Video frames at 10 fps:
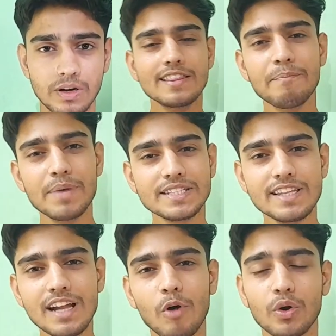The best
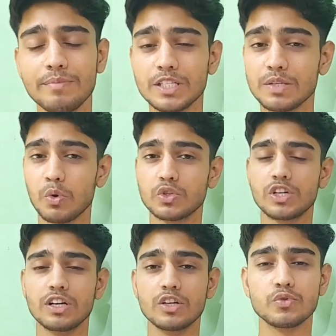thing about him is he
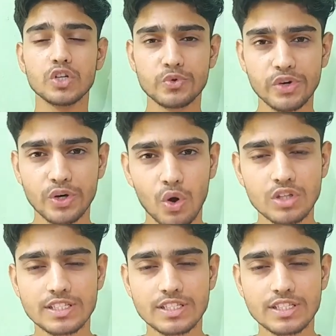posted his first video on